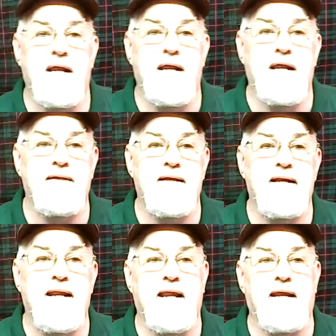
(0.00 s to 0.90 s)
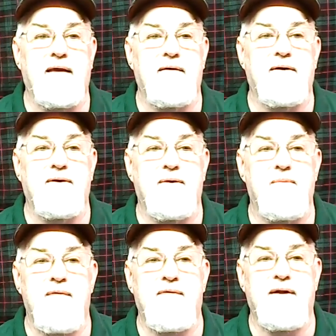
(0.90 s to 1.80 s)
is a link. So
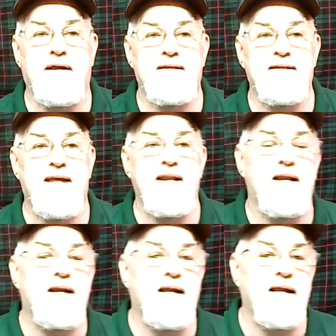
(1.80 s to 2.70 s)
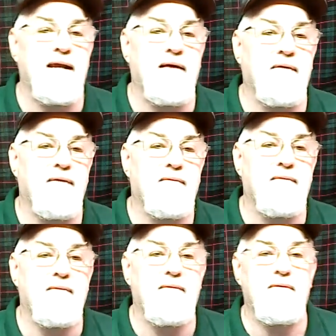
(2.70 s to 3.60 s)
whether I could send a link out.
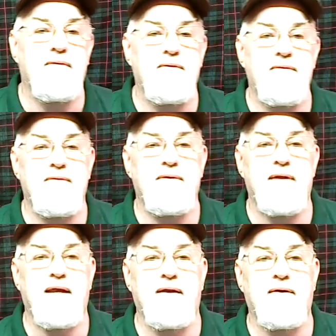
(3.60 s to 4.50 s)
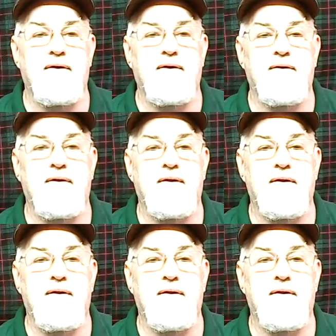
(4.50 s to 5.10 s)
2 seconds.